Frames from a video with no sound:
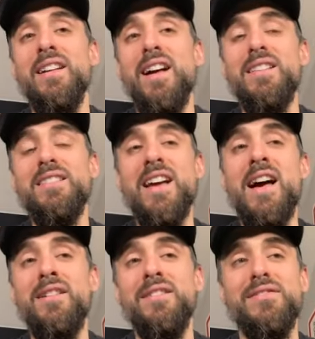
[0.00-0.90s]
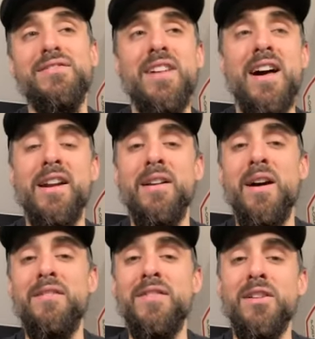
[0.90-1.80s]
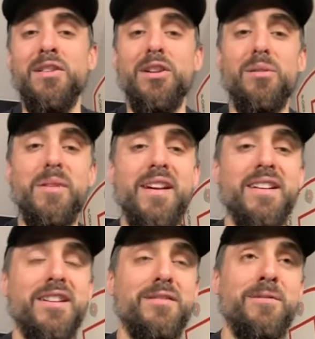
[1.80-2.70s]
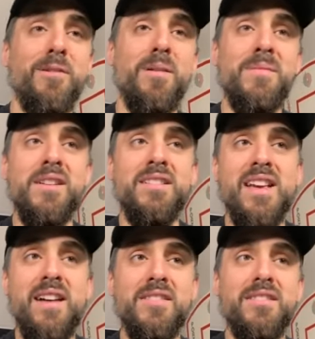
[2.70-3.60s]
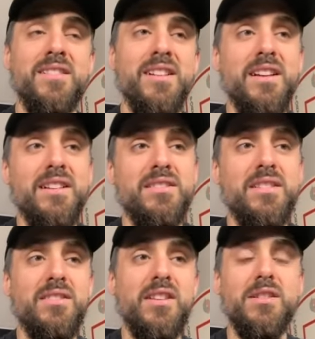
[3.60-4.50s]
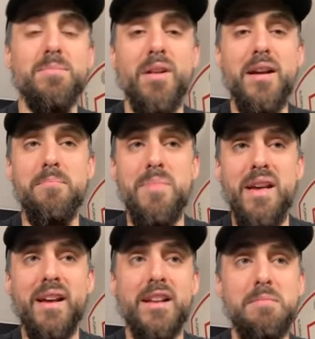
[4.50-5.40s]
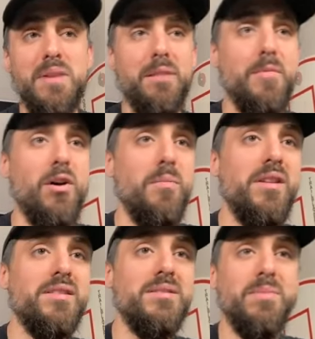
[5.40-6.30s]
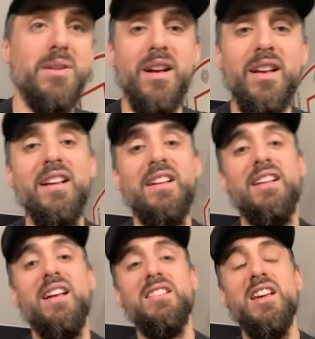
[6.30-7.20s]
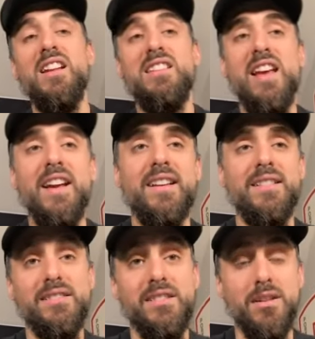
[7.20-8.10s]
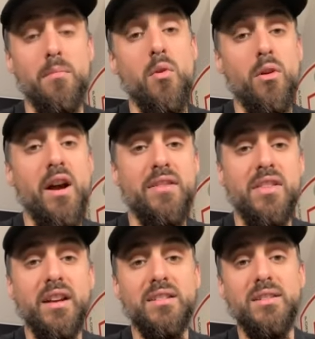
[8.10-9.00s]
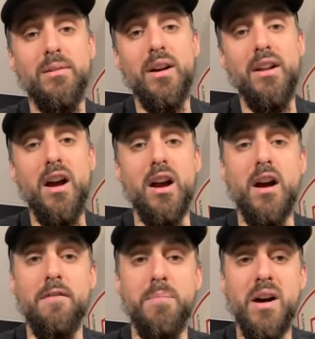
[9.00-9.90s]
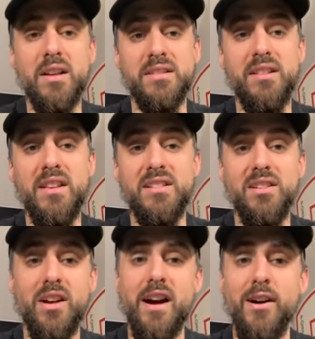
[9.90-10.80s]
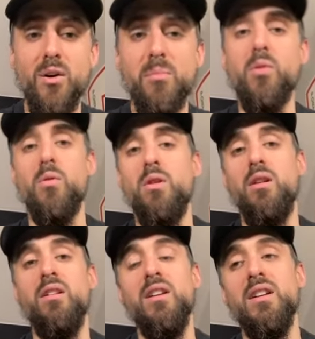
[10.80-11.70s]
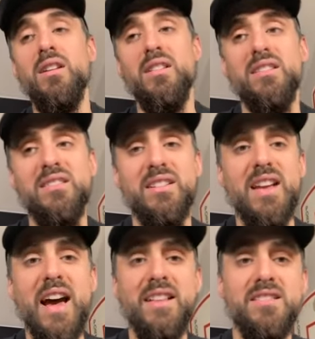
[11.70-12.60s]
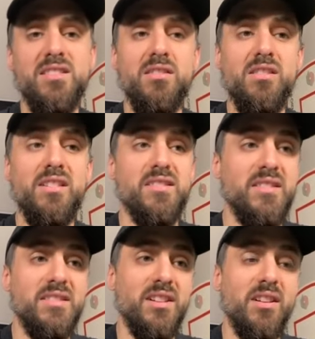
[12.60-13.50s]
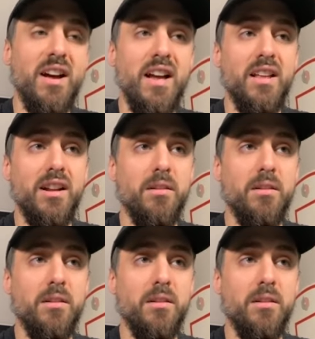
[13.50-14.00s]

it's kind of, I don't know, I feel a little bit good for him that he's playing big in big moments, but it's going to take some more, I think, to knock off Boston. They still got home court. It's a tied series. They still got,